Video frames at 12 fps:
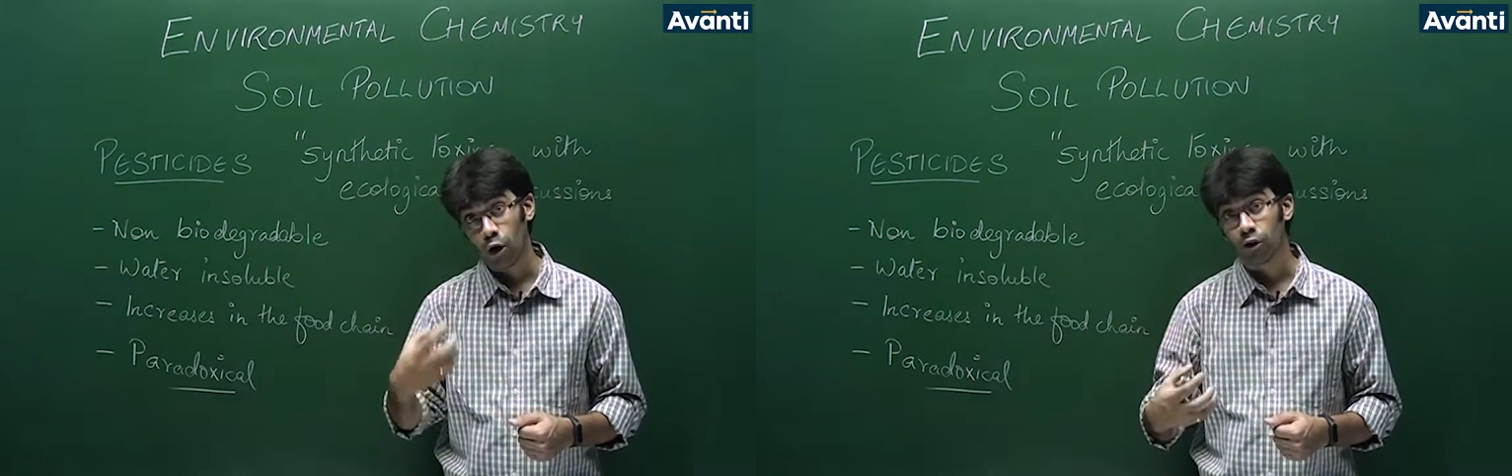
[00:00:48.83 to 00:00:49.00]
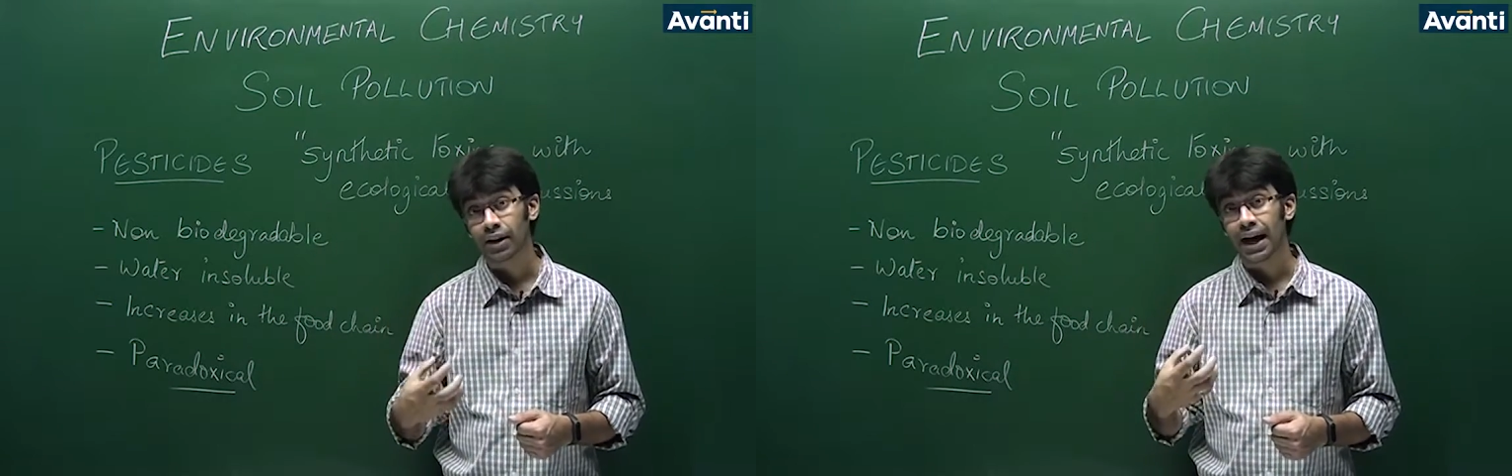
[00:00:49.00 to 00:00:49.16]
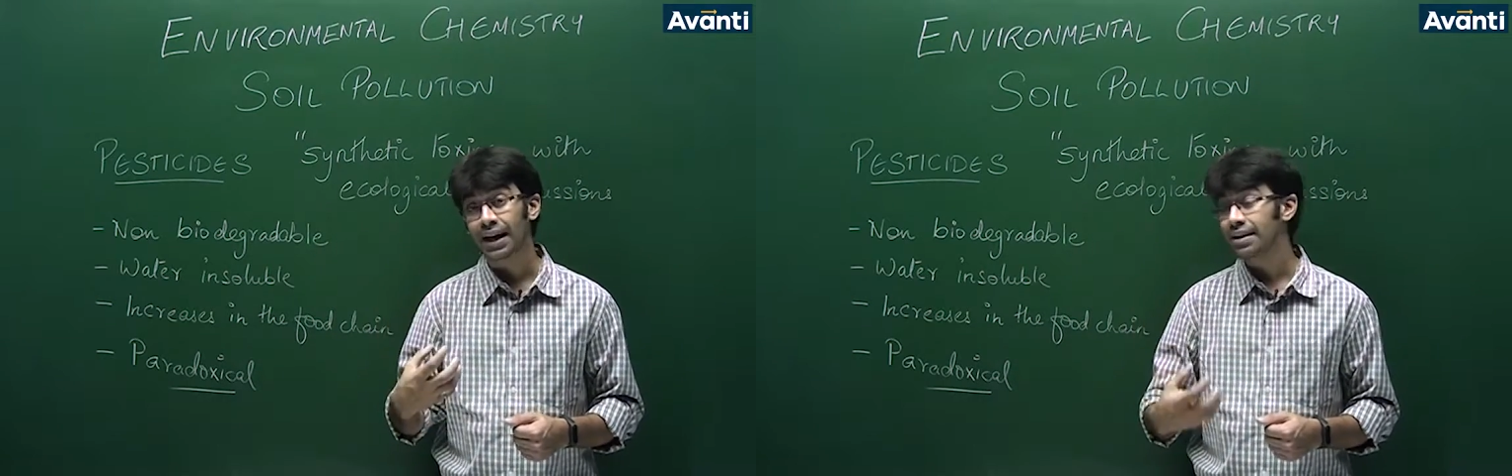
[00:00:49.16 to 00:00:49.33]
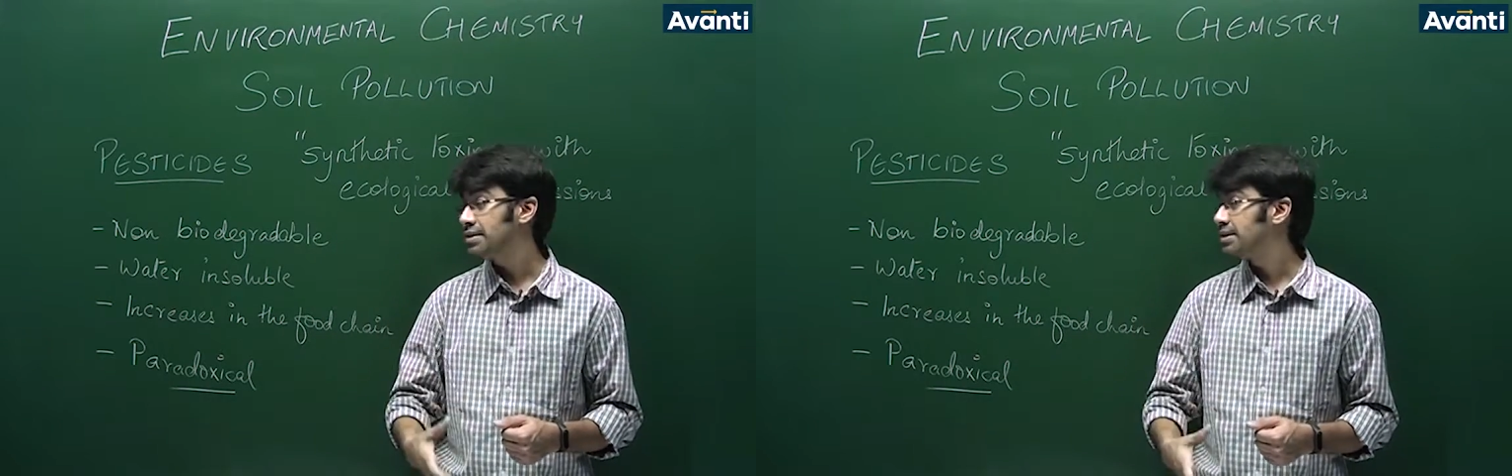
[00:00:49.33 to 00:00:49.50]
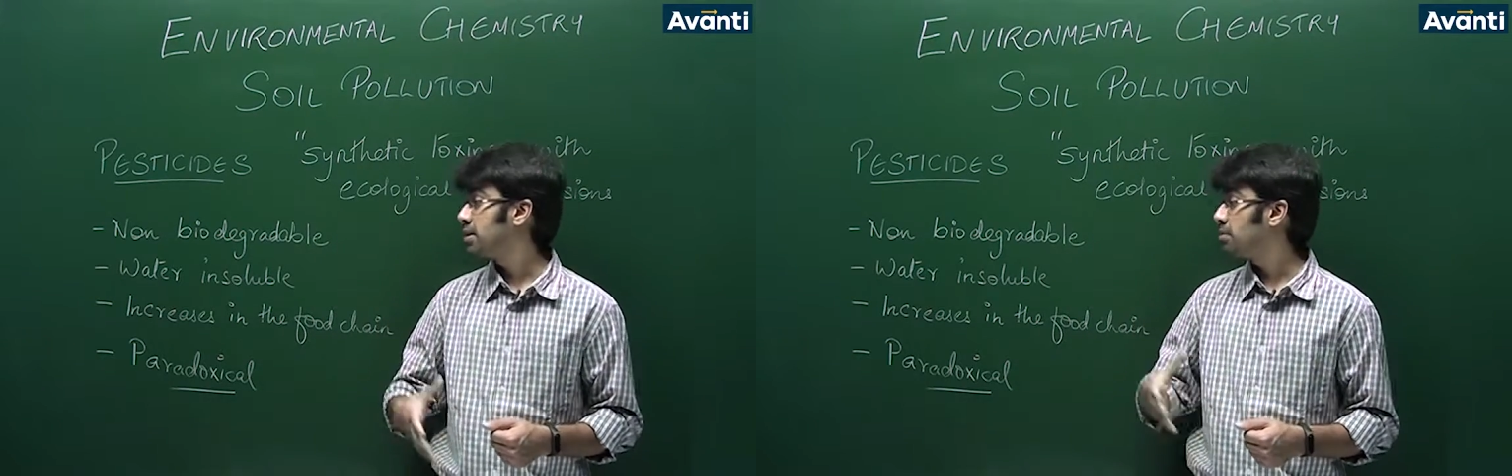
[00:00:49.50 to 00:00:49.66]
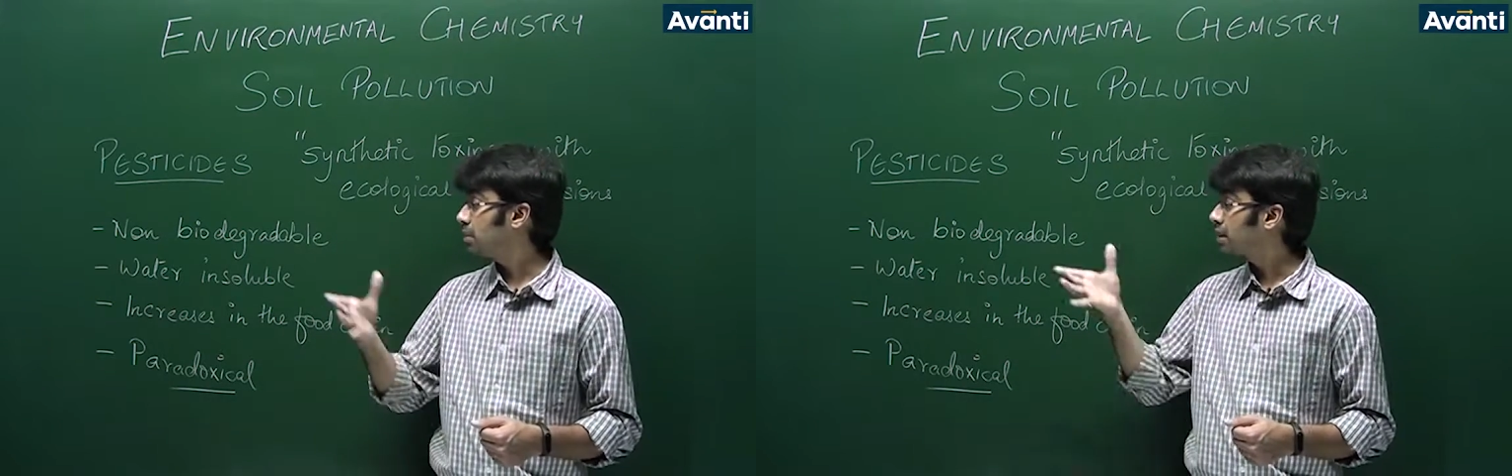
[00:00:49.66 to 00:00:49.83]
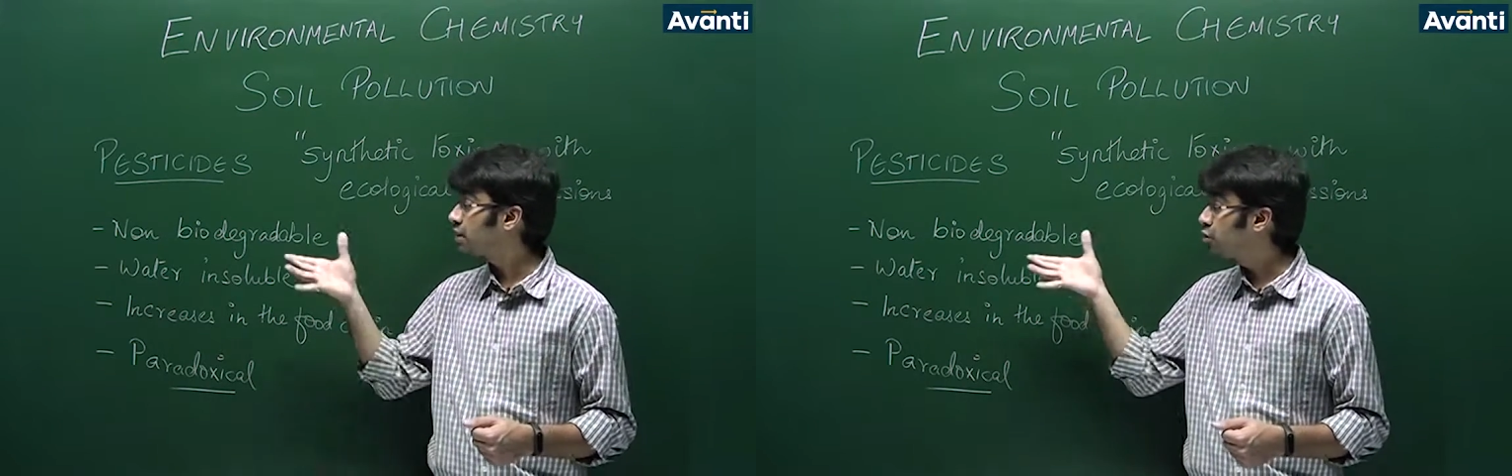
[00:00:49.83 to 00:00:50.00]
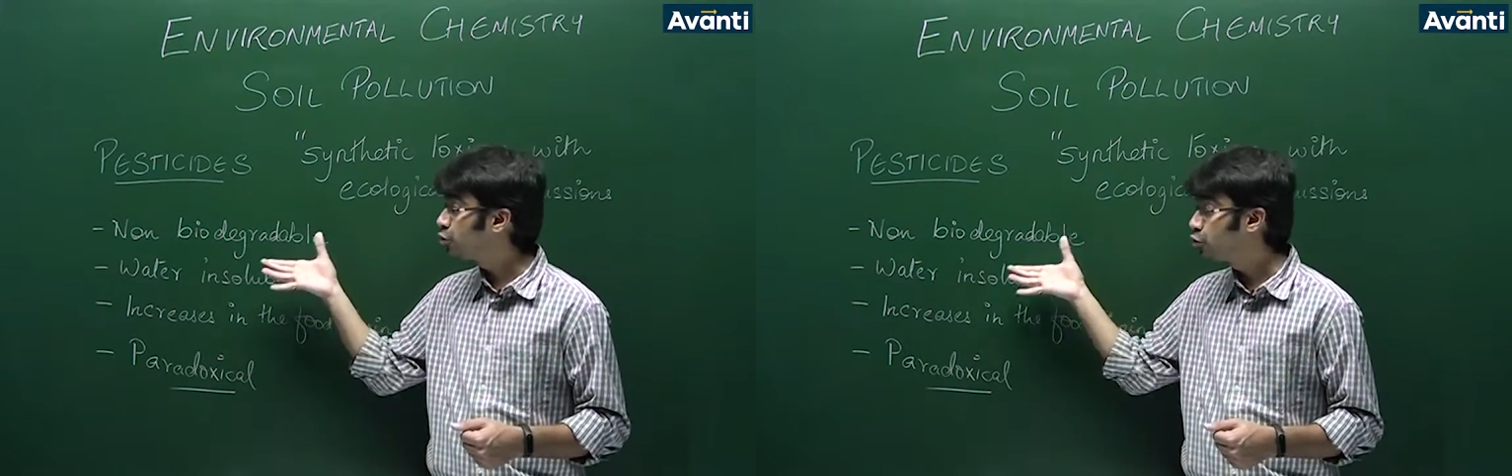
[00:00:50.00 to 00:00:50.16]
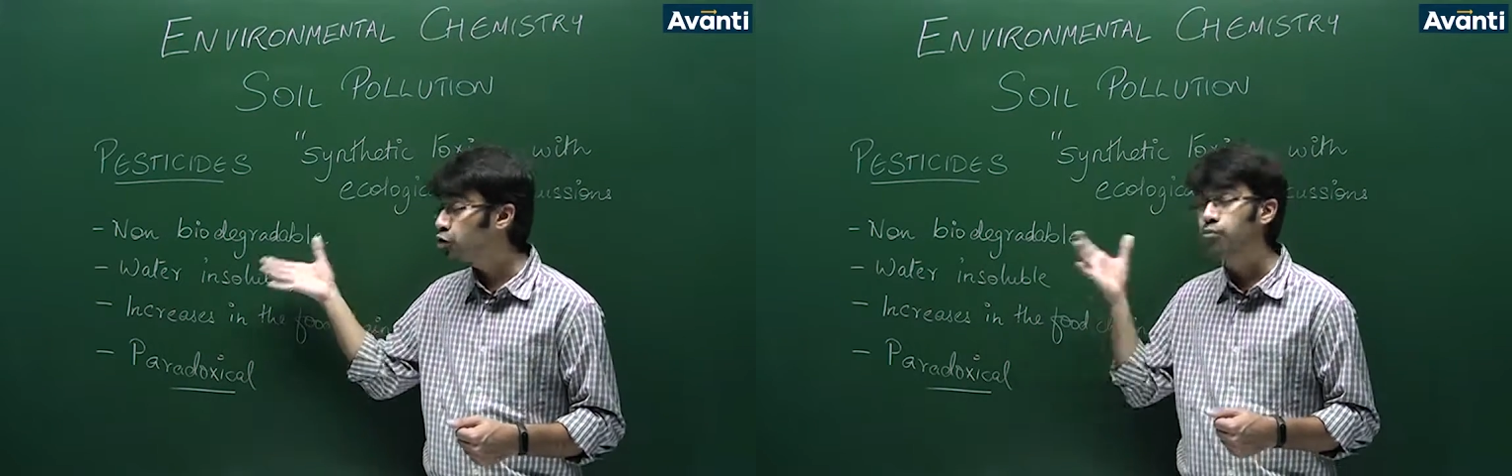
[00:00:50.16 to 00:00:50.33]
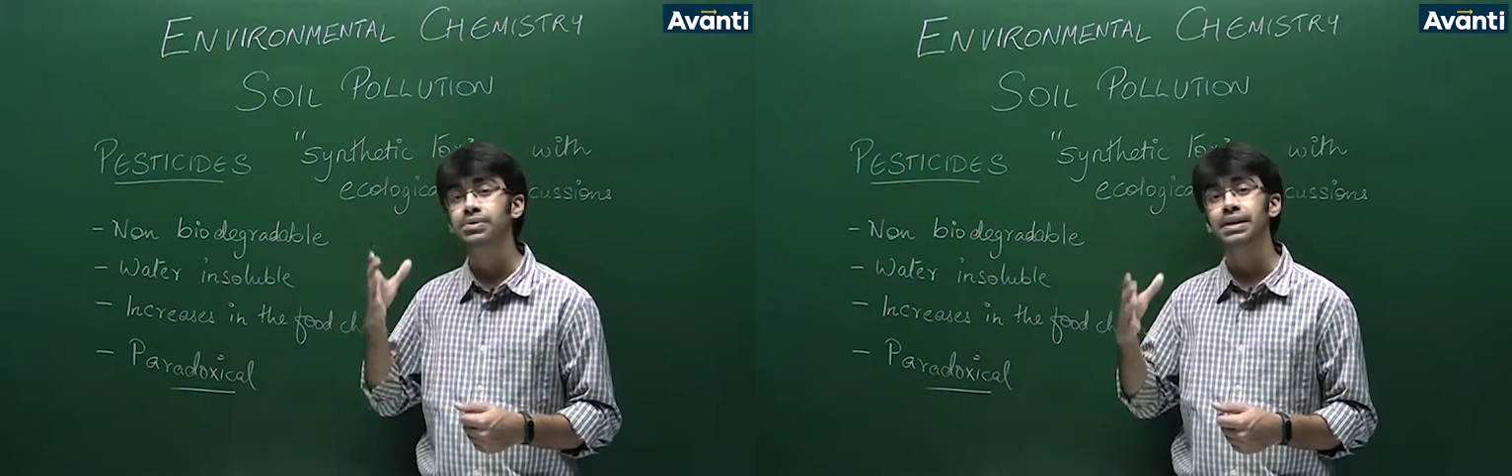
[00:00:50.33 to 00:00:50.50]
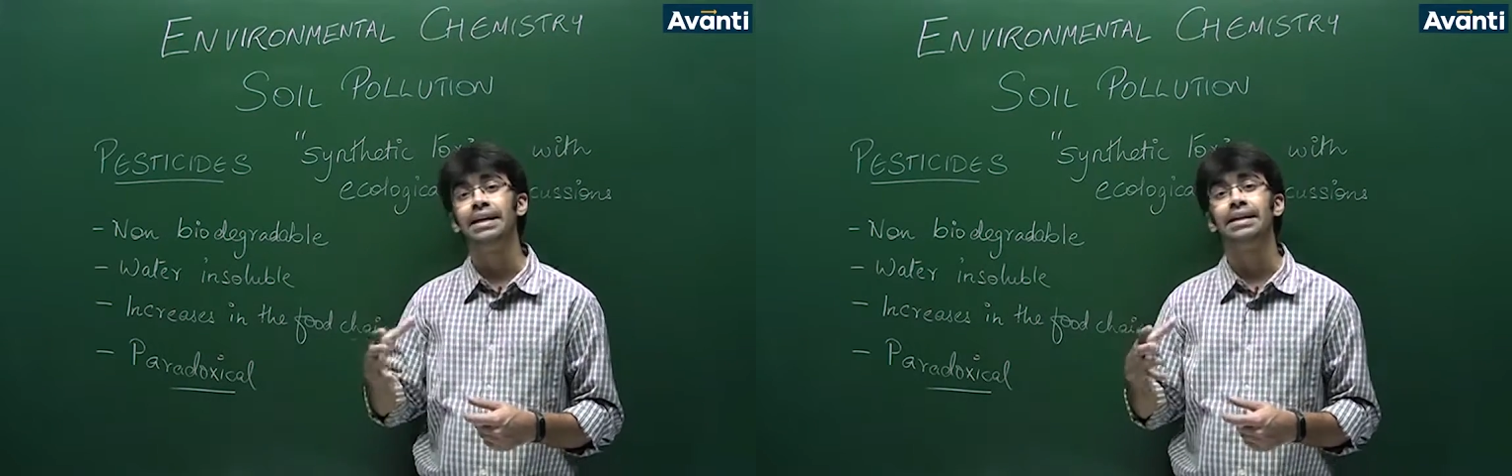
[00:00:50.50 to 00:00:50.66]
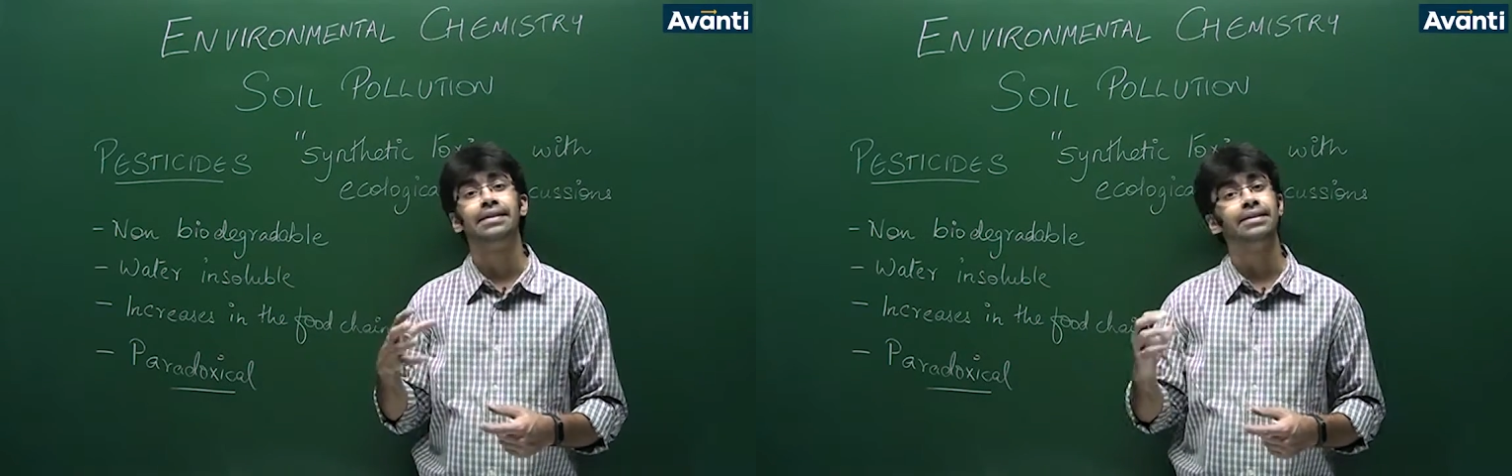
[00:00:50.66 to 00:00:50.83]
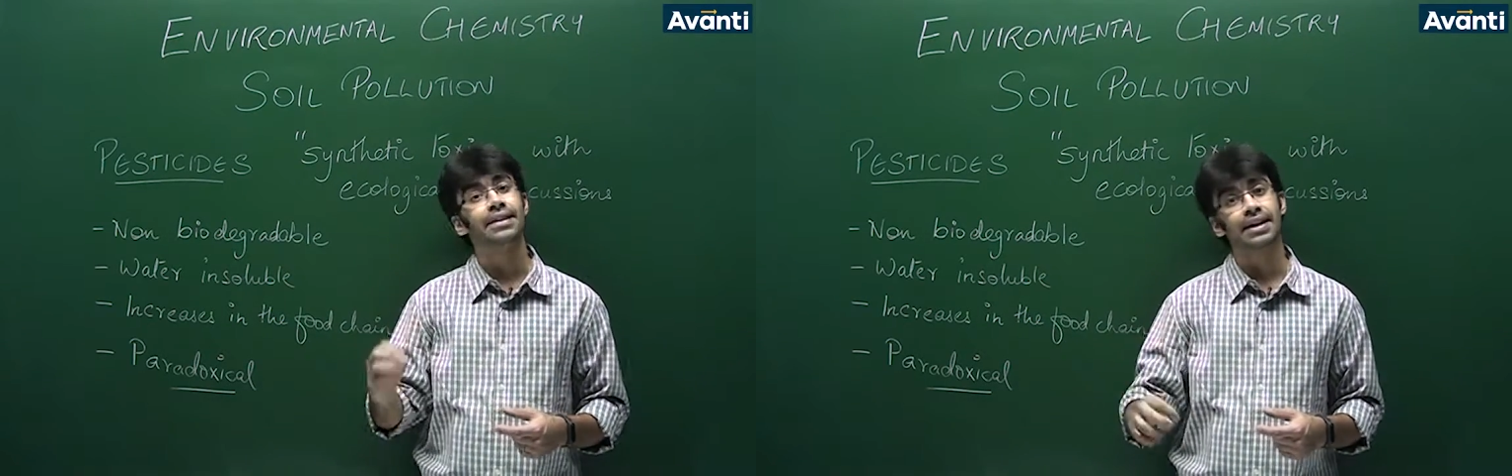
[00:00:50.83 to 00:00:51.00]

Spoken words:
organism consumes anything